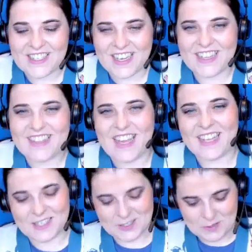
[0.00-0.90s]
Jane.
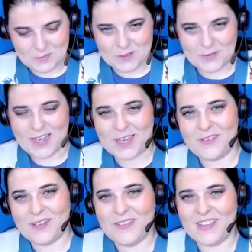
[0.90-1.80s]
Thank you so much for
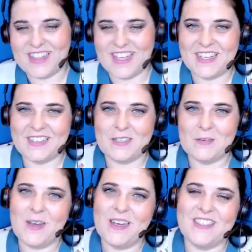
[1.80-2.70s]
having me. Thank you
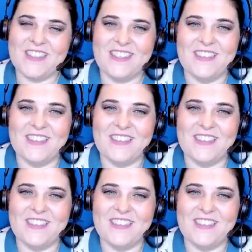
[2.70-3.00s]
so much.